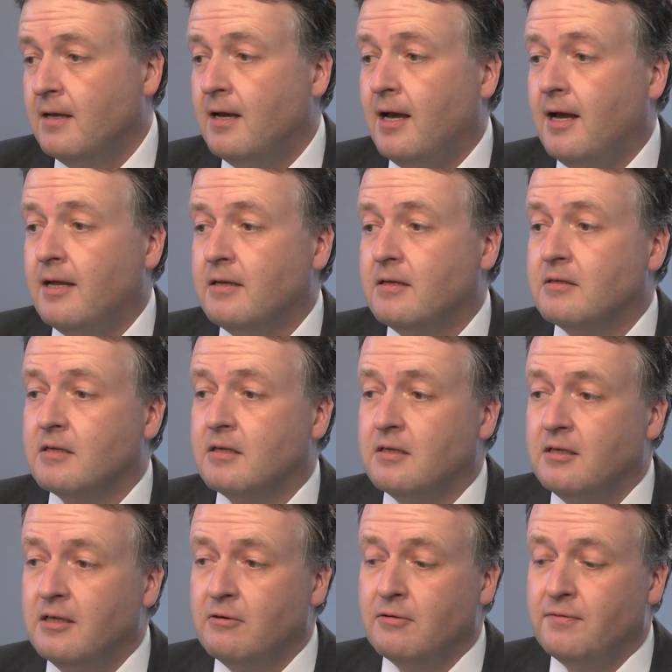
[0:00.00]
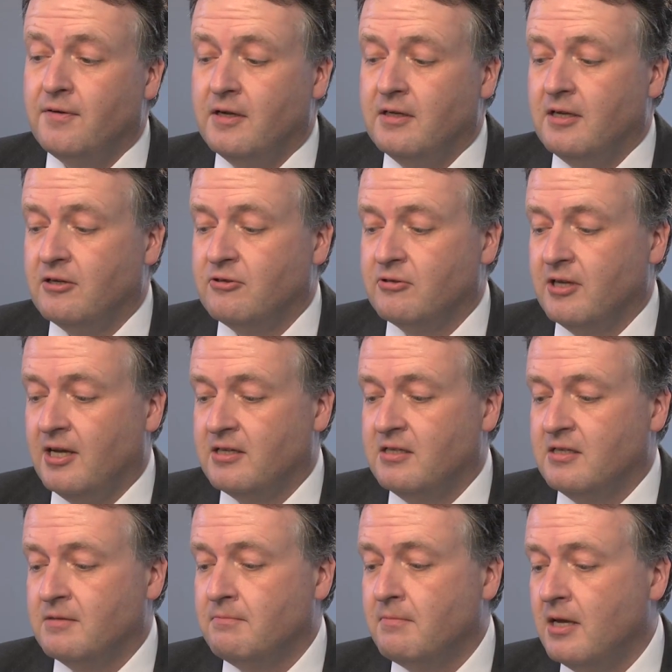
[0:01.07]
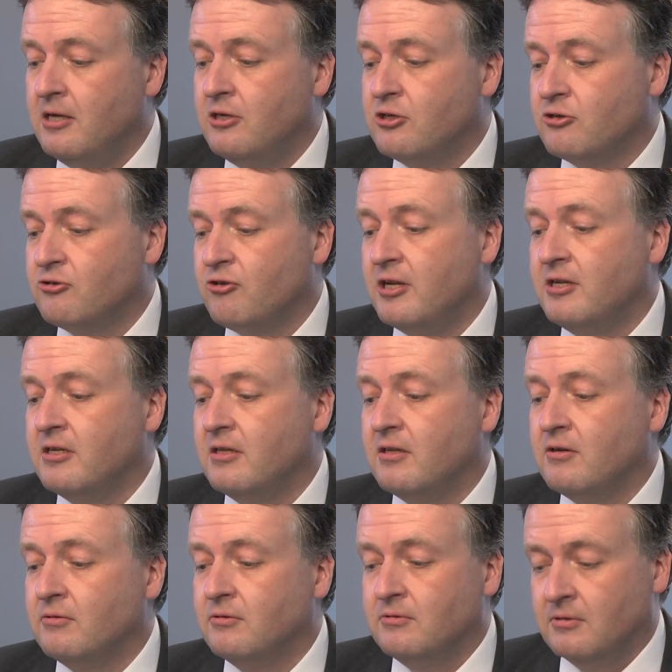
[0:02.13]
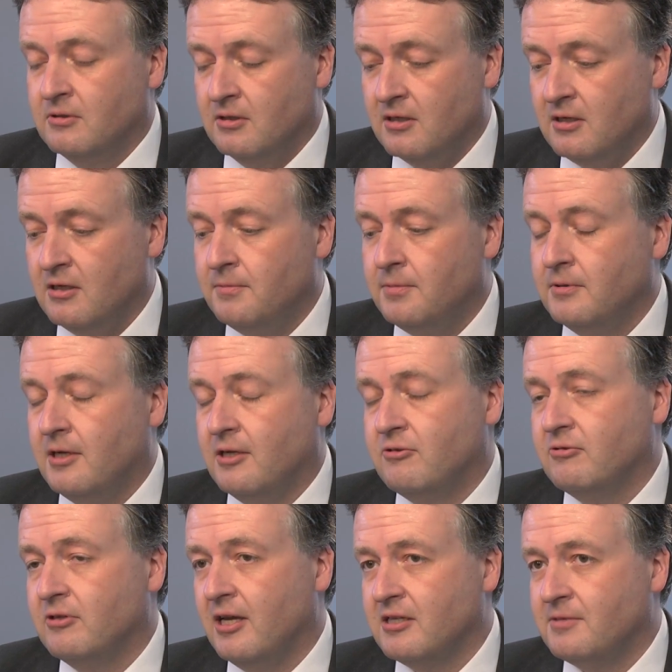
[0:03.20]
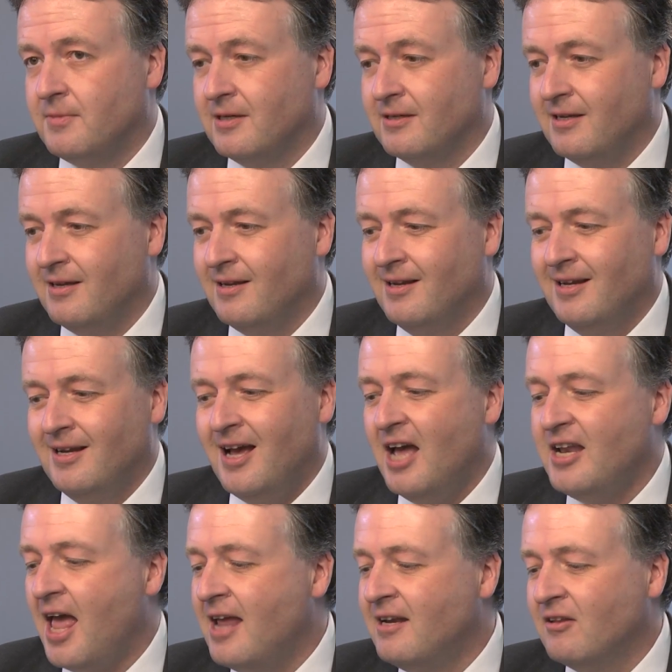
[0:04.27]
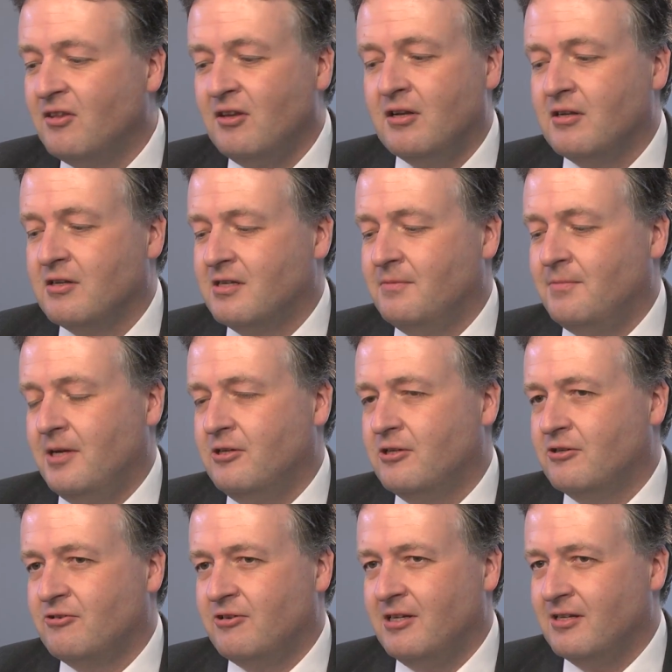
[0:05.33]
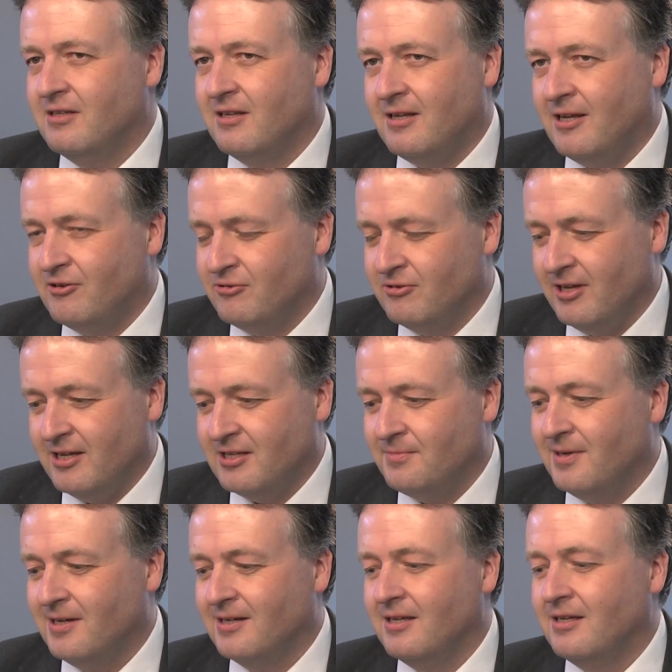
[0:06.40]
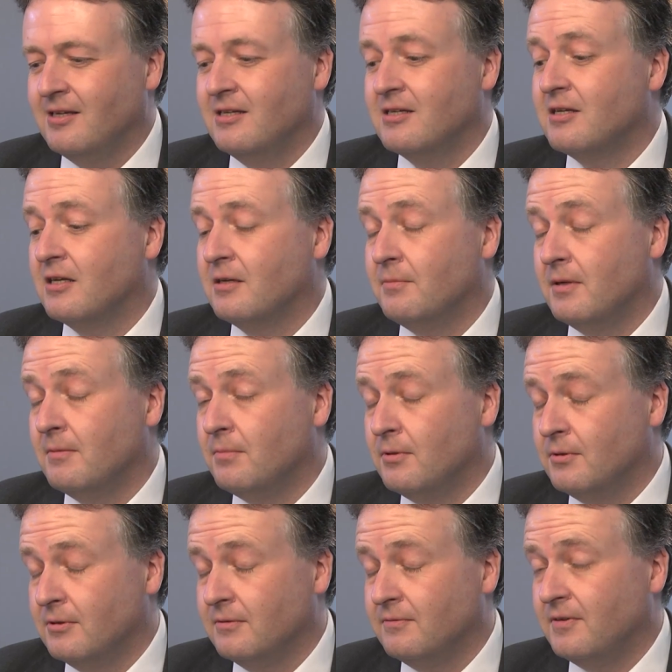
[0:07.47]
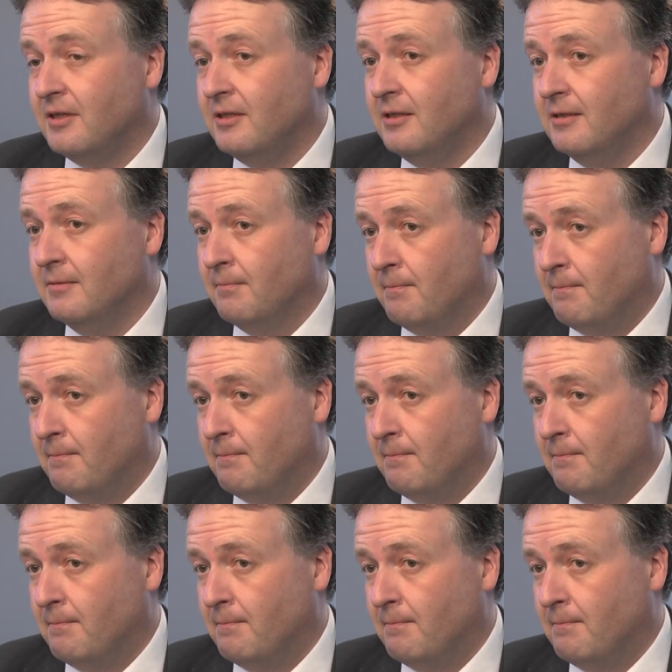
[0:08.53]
And uh, liquefied natural gas is a major trend in the whole global natural gas market, and anything that's a major trend in the natural gas market is going to be important for helium.